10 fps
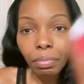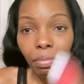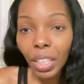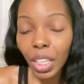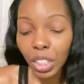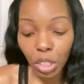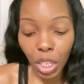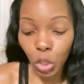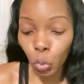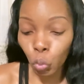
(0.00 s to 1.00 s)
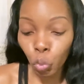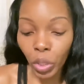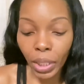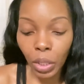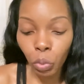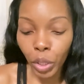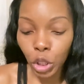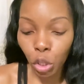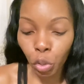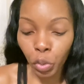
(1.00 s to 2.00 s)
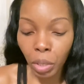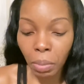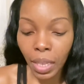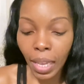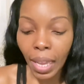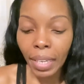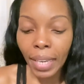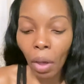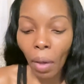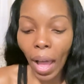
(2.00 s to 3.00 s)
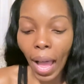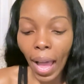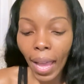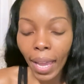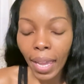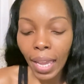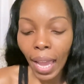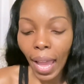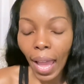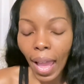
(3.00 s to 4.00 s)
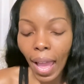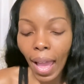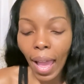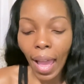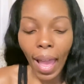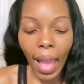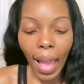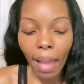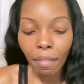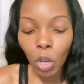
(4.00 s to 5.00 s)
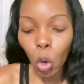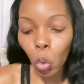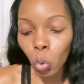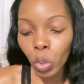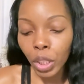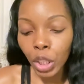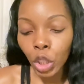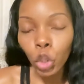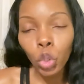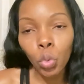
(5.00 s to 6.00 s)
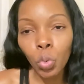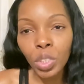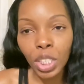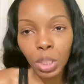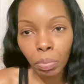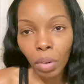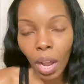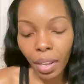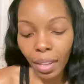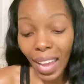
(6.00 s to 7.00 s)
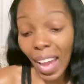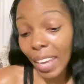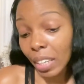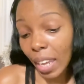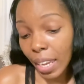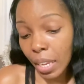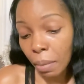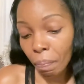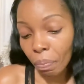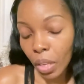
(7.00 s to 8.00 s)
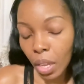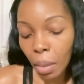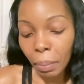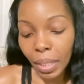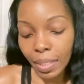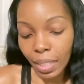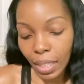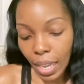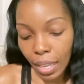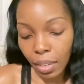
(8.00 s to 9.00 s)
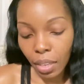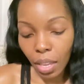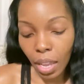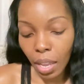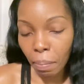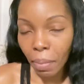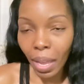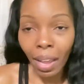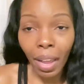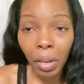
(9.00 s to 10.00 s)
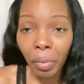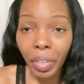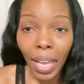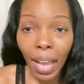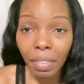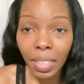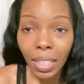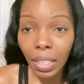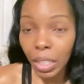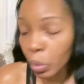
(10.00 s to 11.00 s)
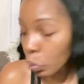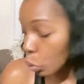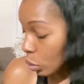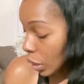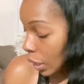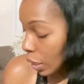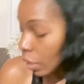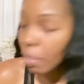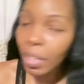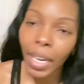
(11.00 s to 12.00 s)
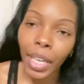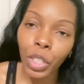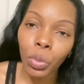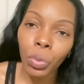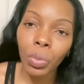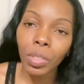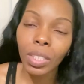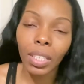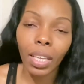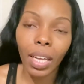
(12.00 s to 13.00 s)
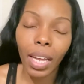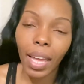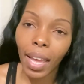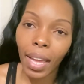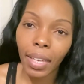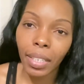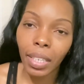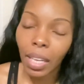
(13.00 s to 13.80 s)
It's really rich and creamy. Now, I have only used this product at night because again, I already have a skincare routine that I use. And